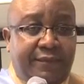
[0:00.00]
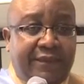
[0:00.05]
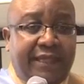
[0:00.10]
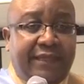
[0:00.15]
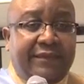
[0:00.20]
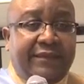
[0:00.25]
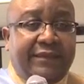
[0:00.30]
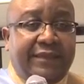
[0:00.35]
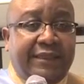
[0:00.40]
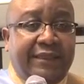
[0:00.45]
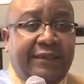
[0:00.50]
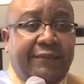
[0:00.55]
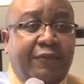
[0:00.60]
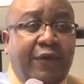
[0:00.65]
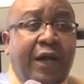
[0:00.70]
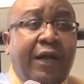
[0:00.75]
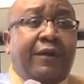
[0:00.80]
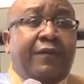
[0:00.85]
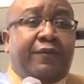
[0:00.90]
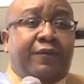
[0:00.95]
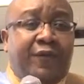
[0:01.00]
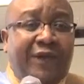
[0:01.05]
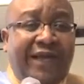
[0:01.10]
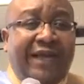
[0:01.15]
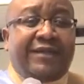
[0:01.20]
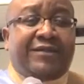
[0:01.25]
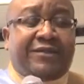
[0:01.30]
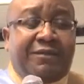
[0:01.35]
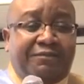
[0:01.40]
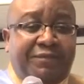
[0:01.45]
That they, well, we
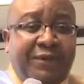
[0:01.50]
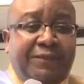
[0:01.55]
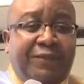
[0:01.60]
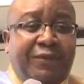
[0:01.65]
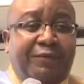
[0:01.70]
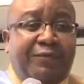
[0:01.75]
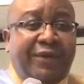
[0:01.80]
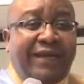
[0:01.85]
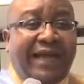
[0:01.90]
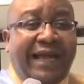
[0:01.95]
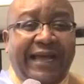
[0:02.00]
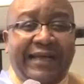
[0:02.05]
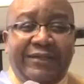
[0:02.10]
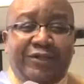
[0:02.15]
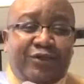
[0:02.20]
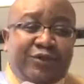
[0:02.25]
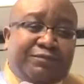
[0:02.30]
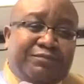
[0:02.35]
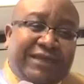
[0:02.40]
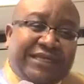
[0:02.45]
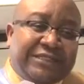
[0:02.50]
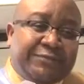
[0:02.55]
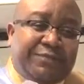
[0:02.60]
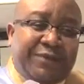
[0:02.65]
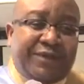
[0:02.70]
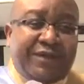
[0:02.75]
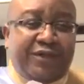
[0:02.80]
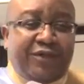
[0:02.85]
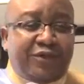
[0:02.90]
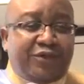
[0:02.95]
had some people, but I just, my
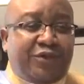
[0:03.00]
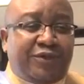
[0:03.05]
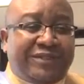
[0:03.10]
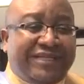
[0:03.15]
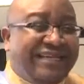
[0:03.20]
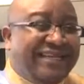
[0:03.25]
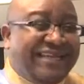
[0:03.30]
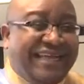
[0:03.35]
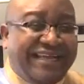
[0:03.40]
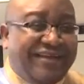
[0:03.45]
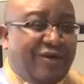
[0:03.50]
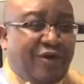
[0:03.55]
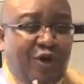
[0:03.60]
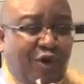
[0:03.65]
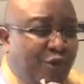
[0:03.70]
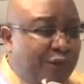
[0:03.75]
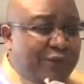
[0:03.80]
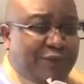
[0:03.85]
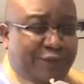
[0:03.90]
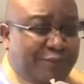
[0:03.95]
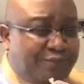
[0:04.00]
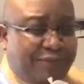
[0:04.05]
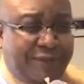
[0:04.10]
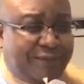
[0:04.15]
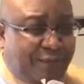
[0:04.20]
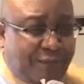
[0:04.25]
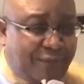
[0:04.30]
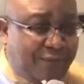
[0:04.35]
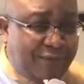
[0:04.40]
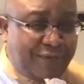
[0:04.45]
spirit just doesn't like going to
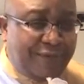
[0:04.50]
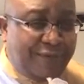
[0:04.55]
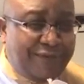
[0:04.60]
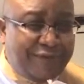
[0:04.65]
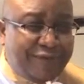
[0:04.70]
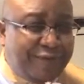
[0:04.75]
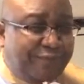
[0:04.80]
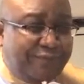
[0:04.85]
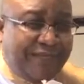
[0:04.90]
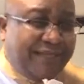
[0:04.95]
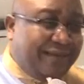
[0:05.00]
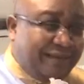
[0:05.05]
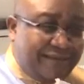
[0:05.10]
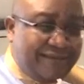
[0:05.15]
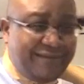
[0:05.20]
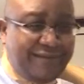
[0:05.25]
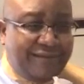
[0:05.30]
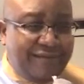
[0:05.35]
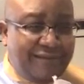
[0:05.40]
people to beg